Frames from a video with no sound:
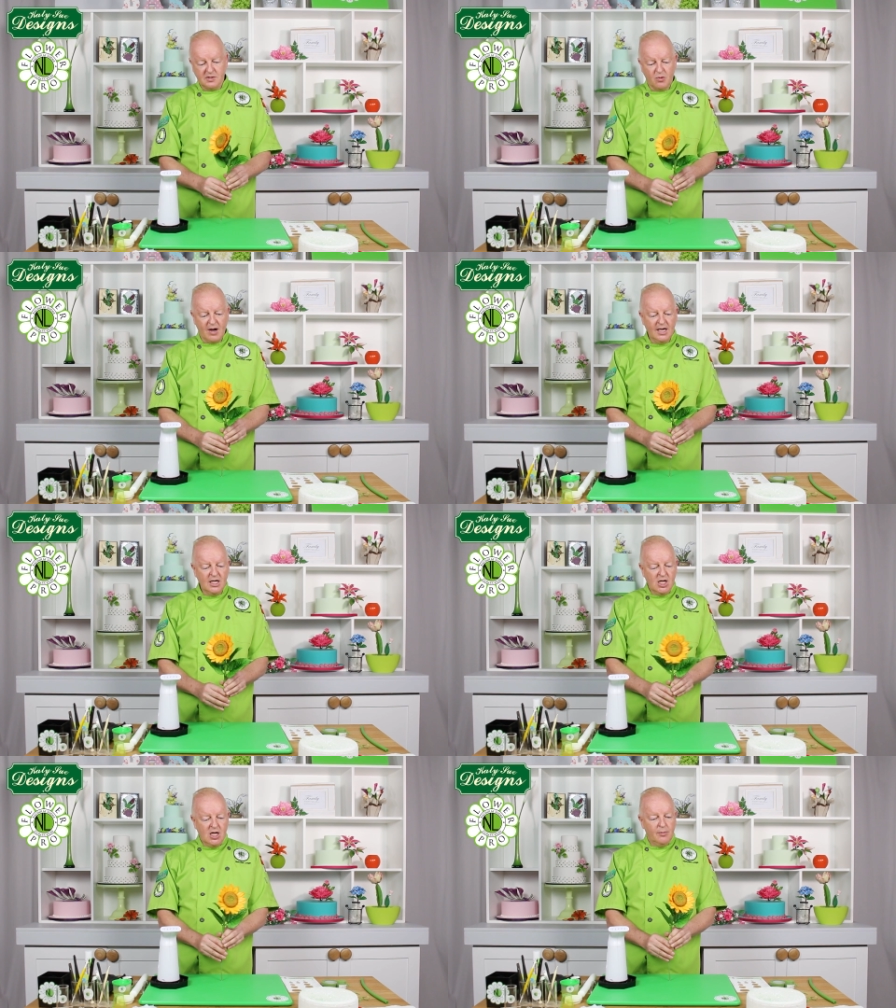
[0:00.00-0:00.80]
the
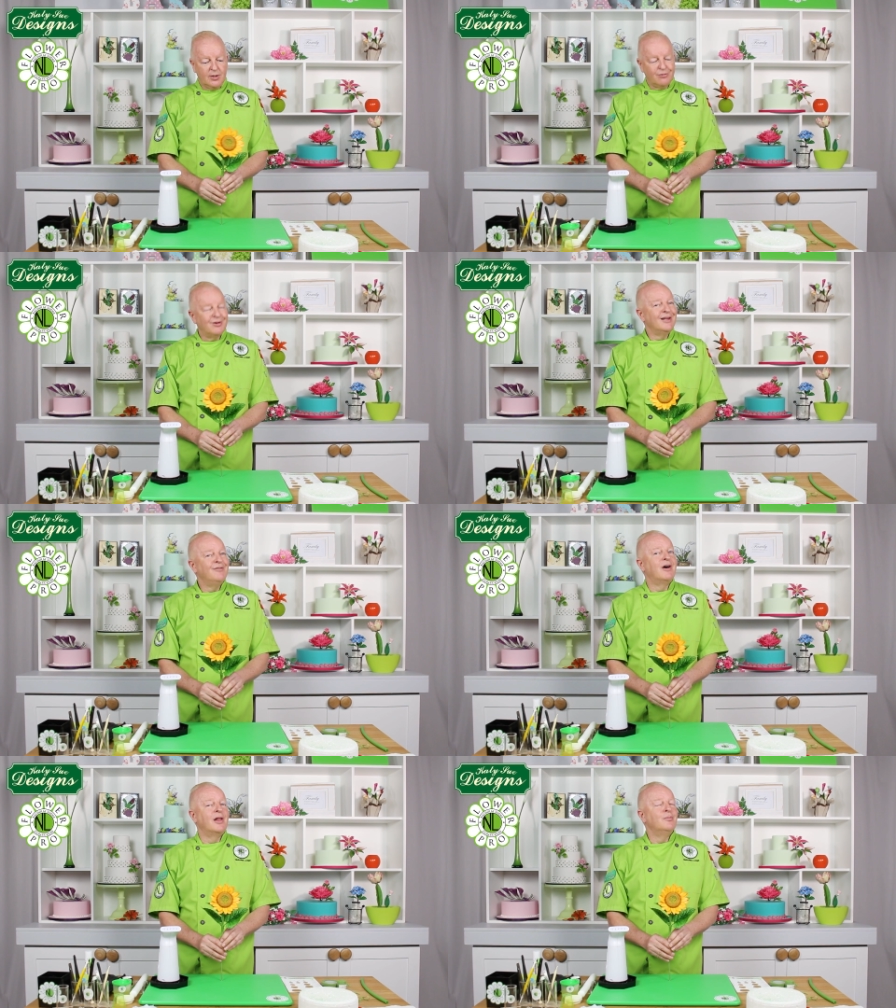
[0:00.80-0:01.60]
spray. But a really
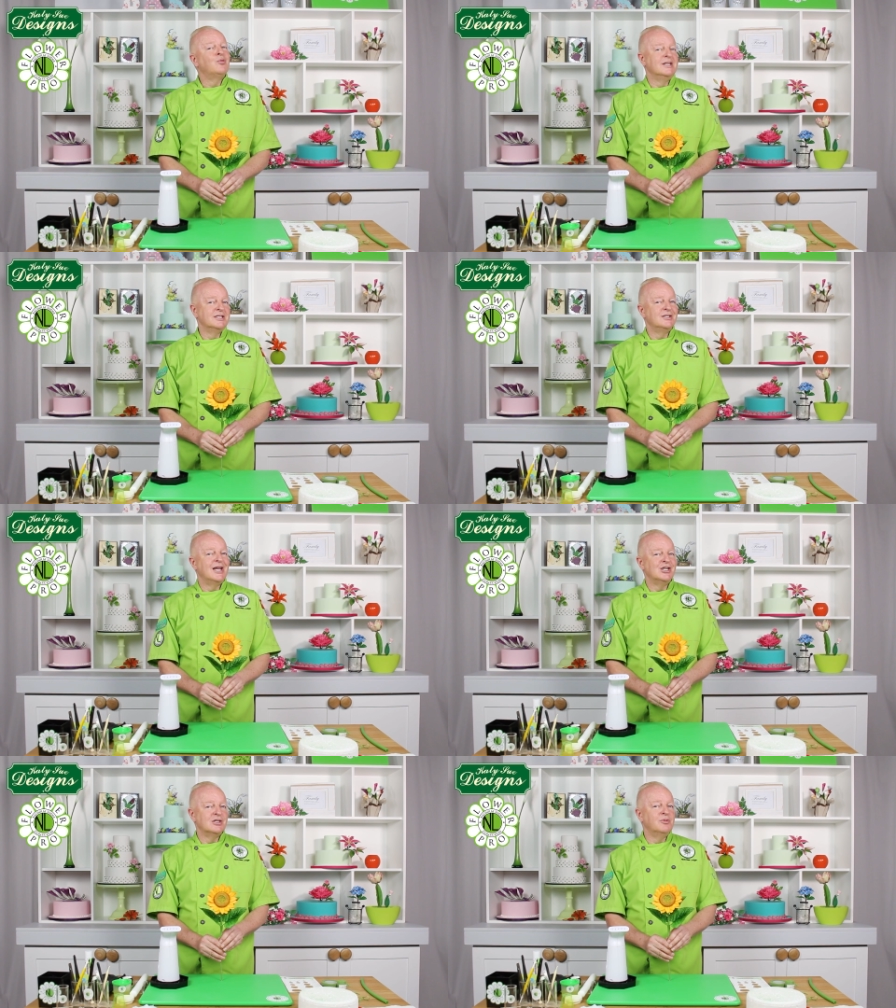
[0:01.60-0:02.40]
fun
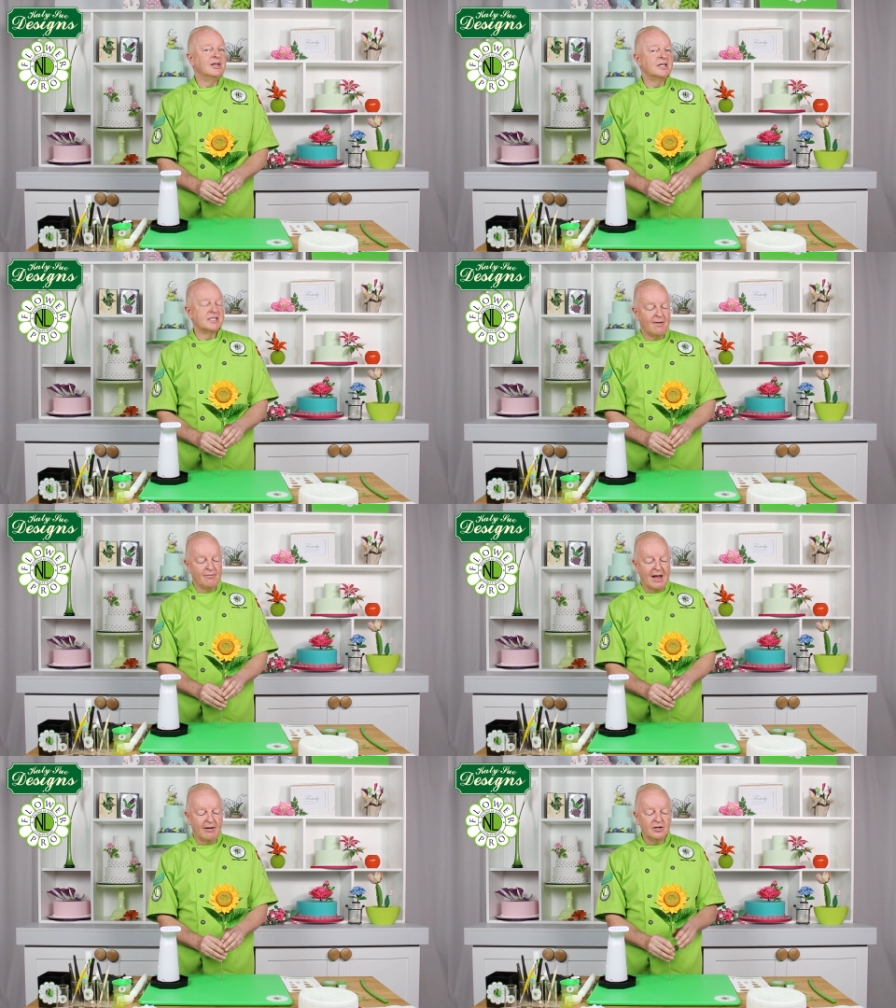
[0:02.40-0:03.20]
presentation with the
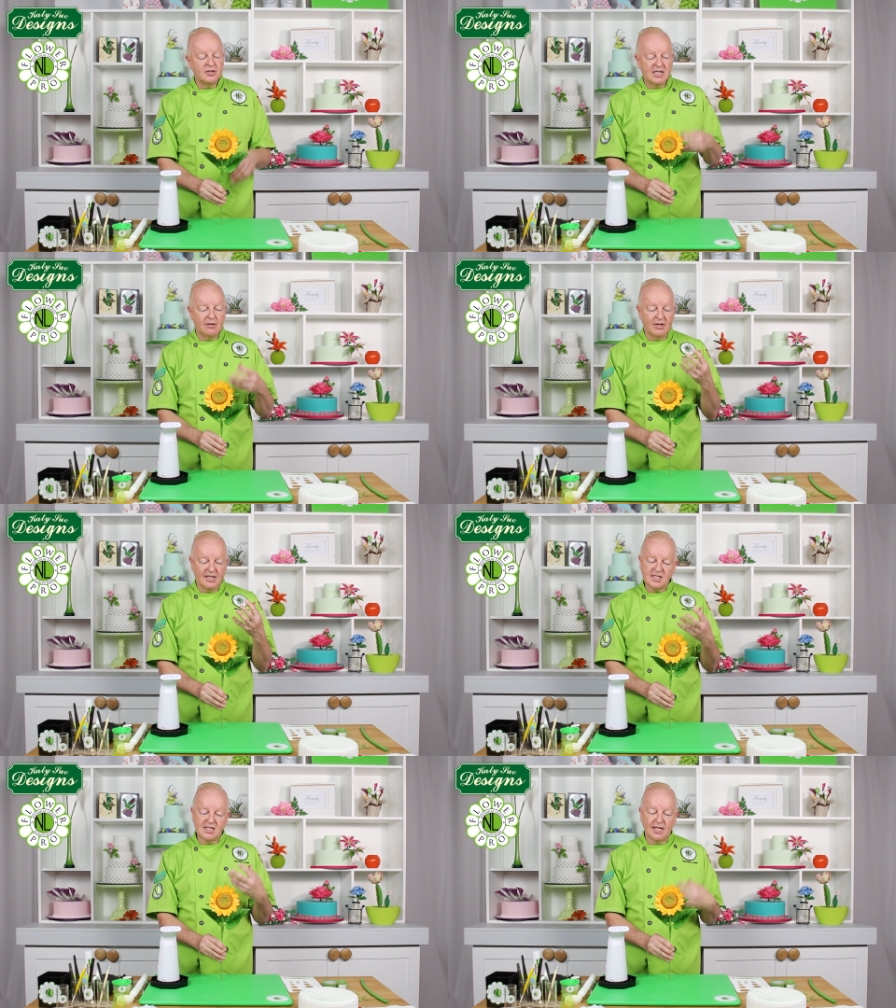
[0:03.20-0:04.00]
sunflower, and you can see a
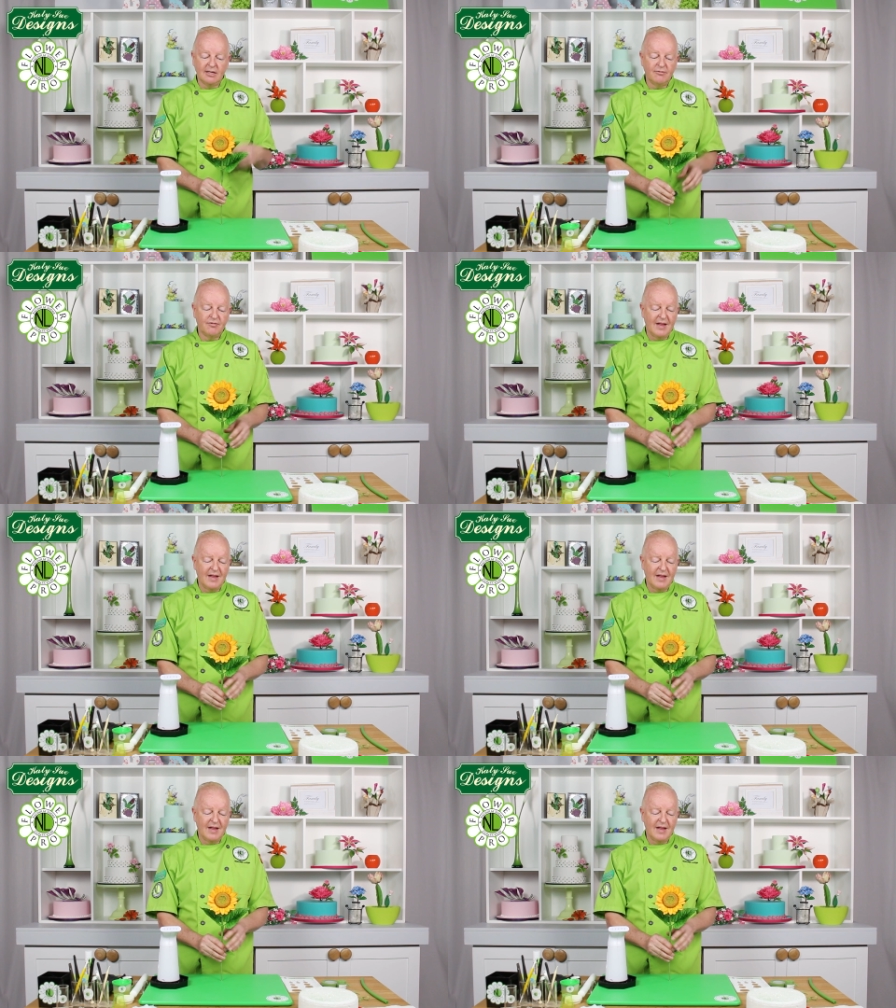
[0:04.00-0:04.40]
really stunning